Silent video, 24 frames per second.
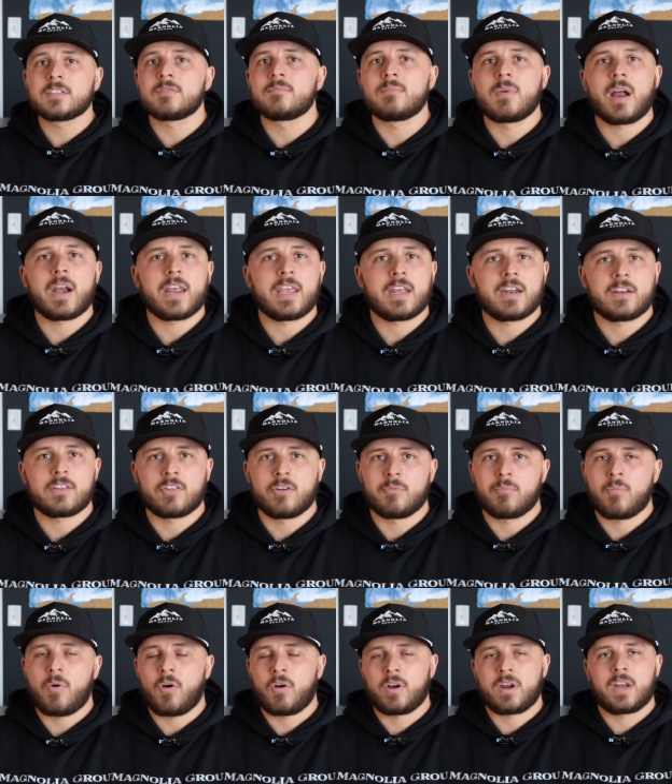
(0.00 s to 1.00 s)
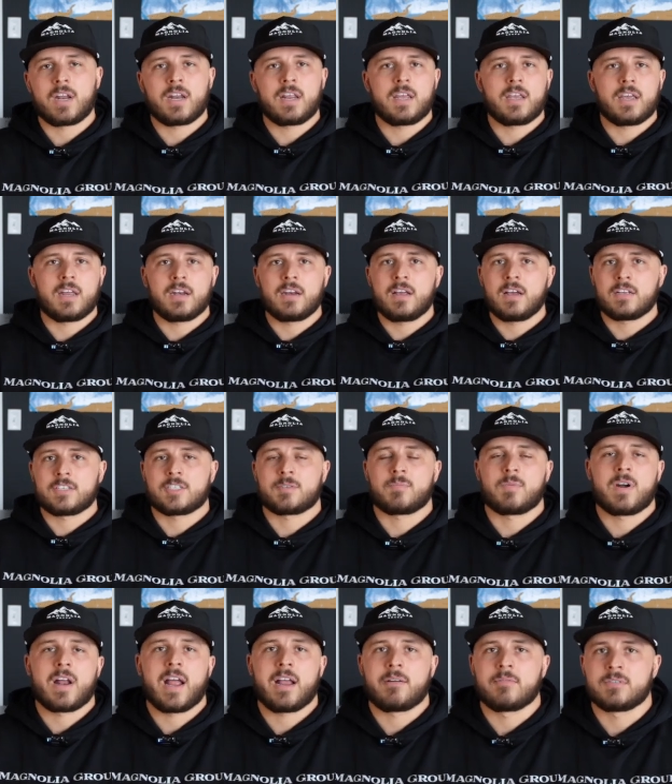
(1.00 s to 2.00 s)
of money into their marketing and
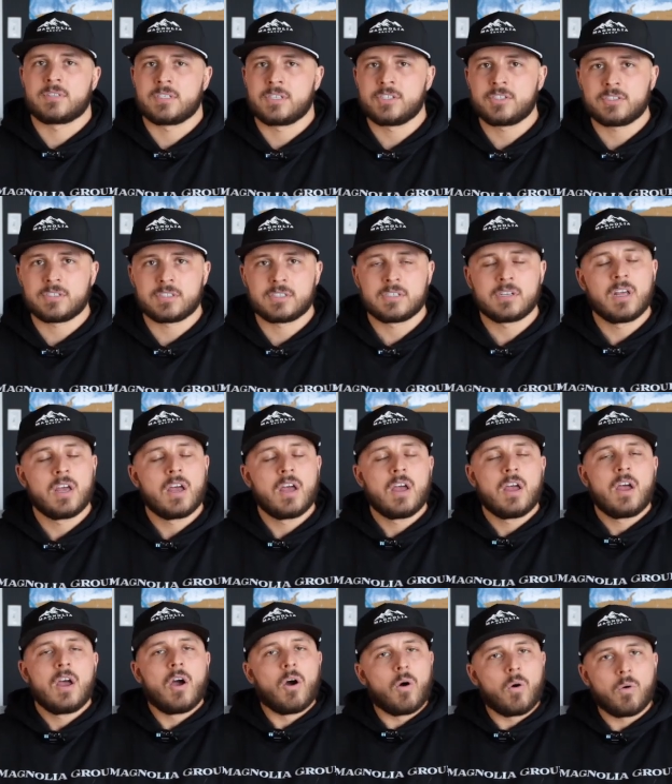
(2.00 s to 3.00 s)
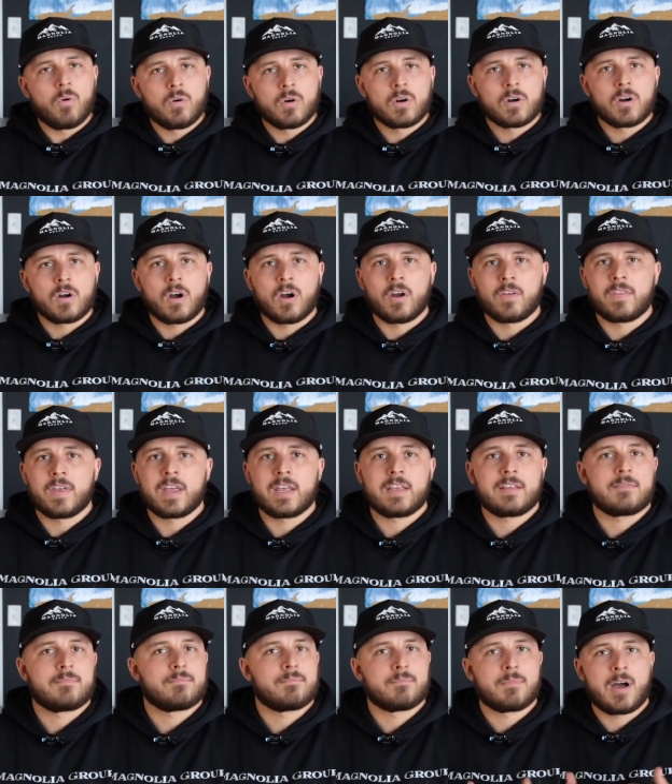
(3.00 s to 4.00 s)
customer acquisition? Or are
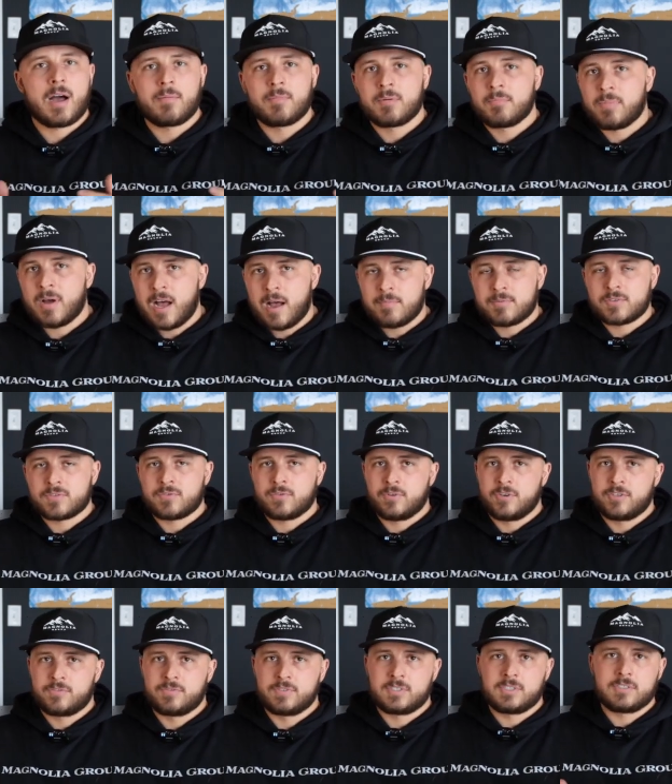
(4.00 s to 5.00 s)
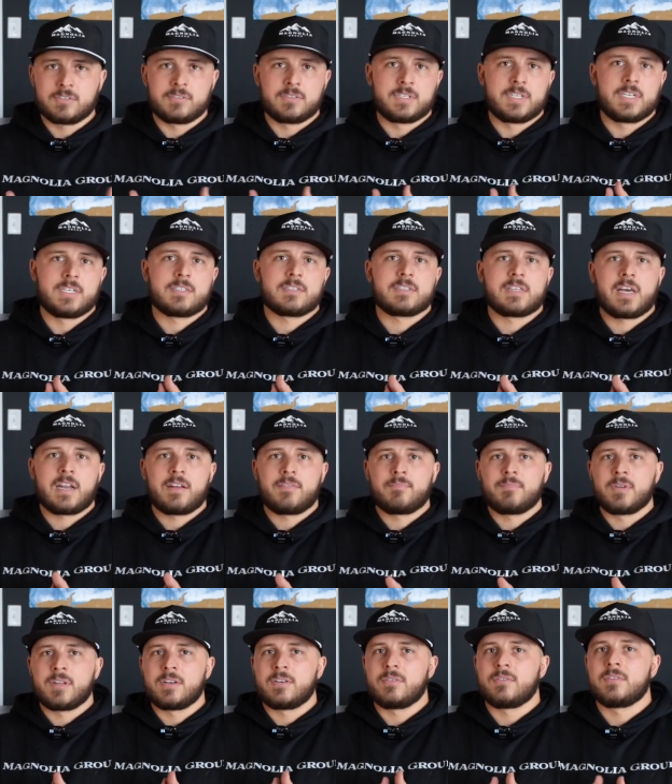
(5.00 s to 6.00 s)
they mom and pop storage facilities that have
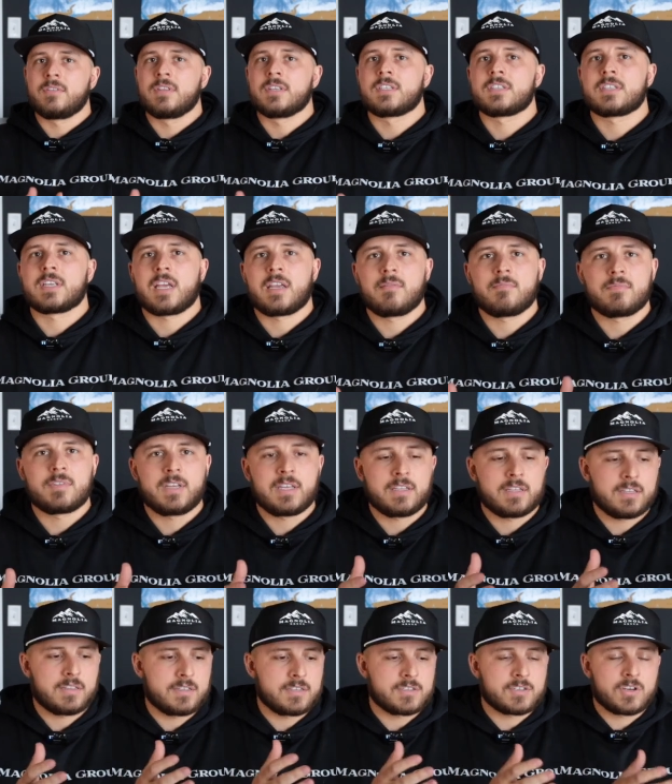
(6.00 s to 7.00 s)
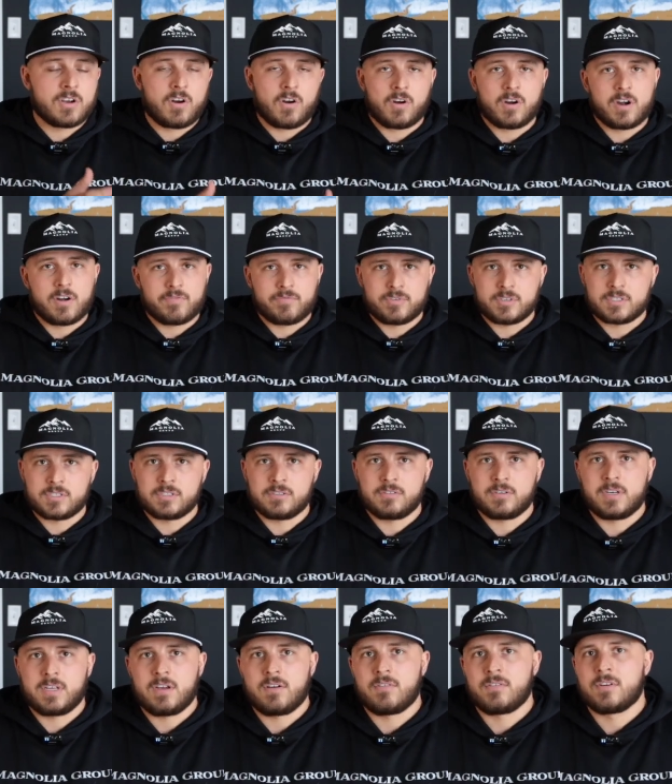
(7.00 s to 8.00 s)
been doing the same thing that this current
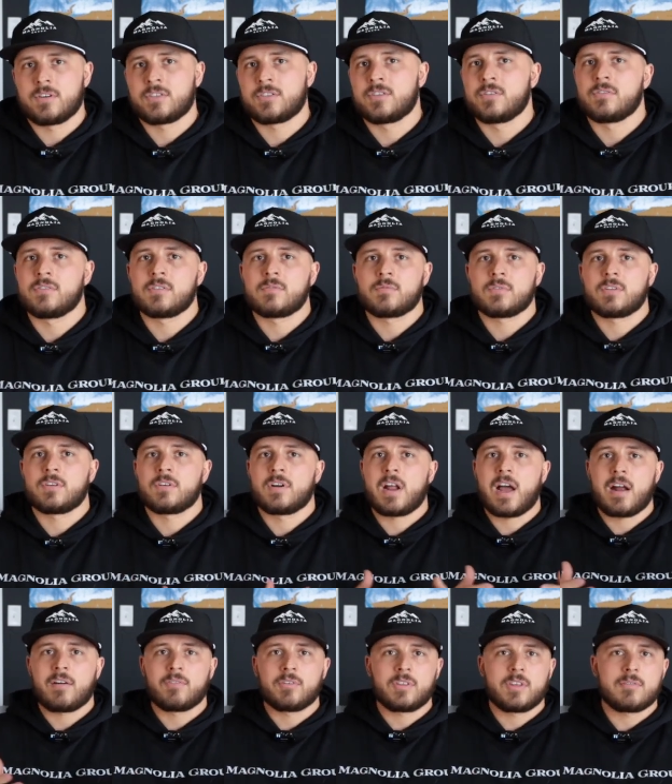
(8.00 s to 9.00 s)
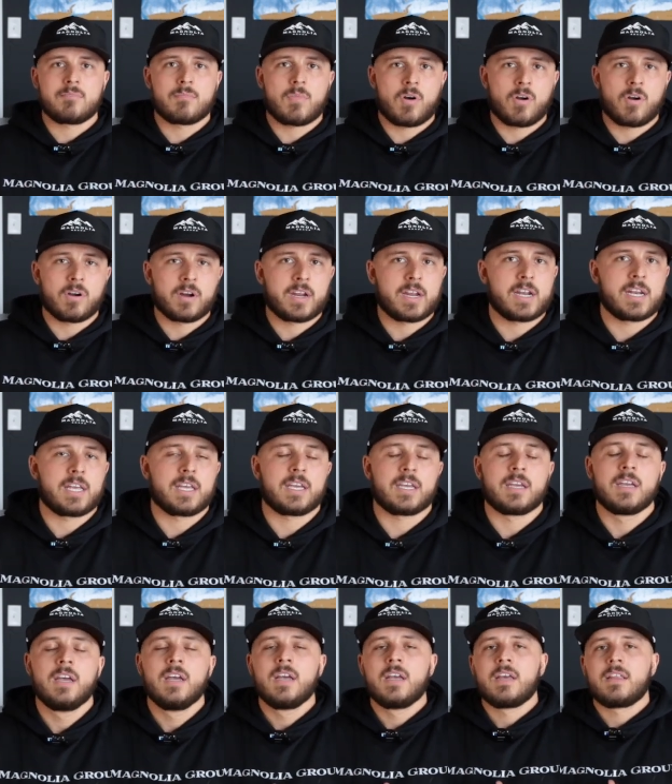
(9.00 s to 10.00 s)
facility owner is doing, where they're not really
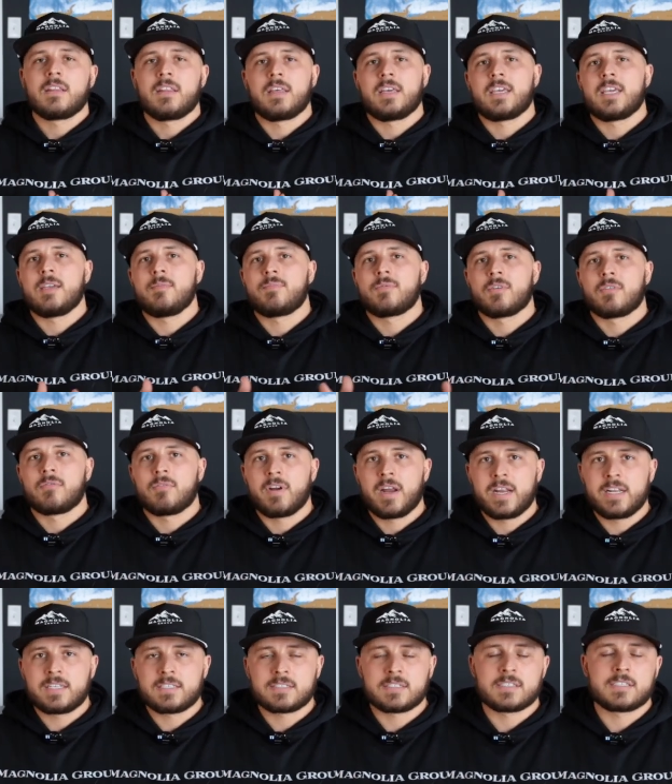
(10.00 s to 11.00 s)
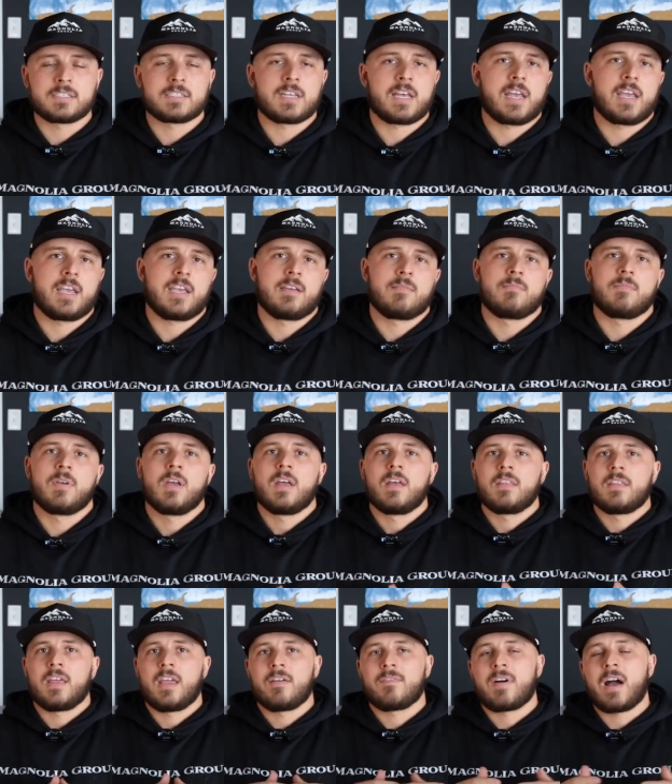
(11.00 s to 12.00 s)
marketing, they keep their rates the same,
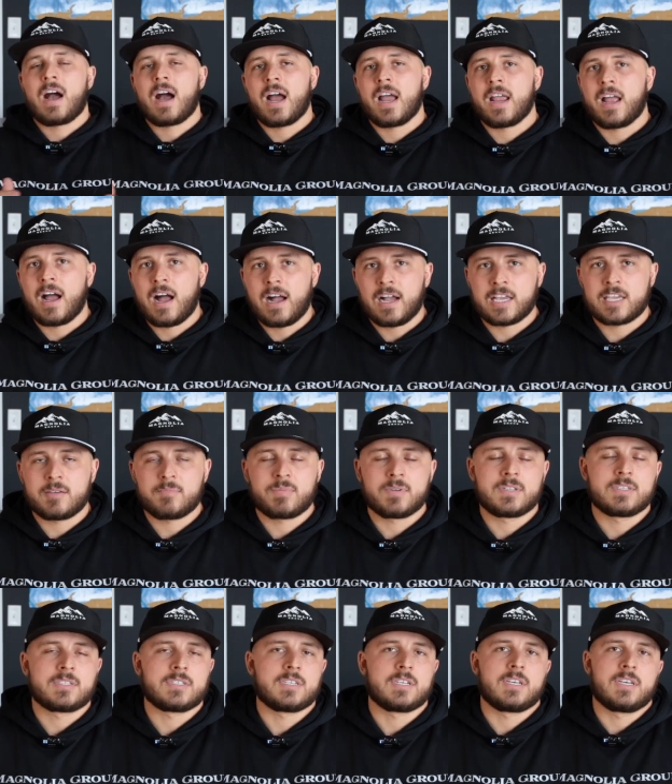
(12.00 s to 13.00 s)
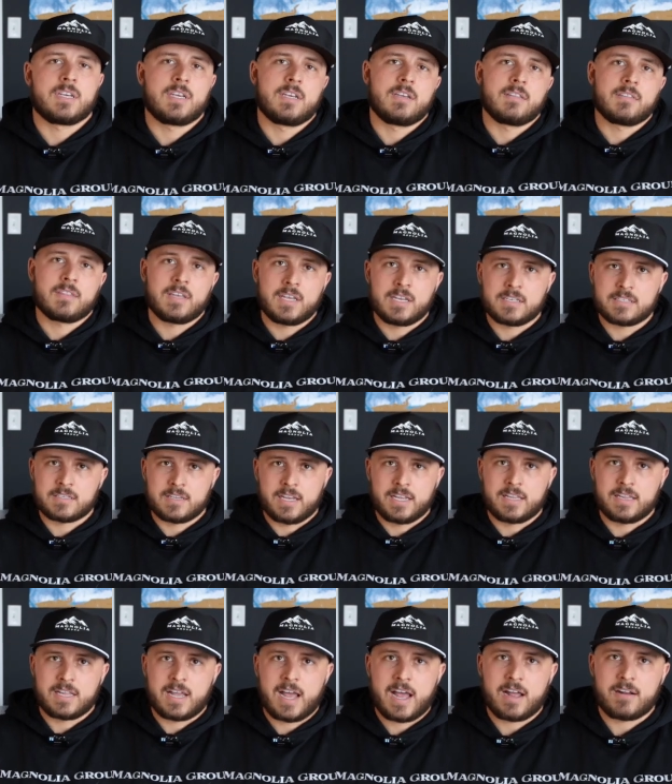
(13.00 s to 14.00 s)
they have high occupancy, things
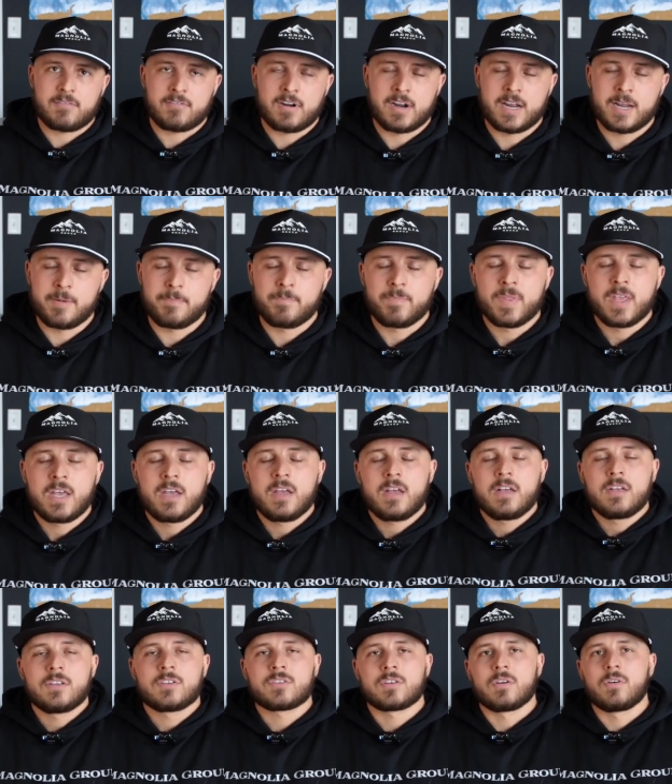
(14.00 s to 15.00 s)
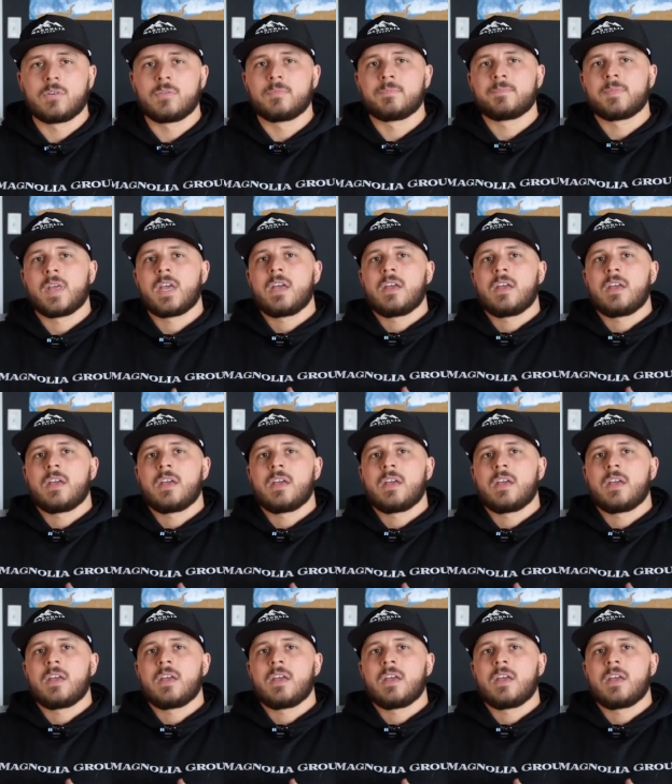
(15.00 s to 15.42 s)
like that, right? So,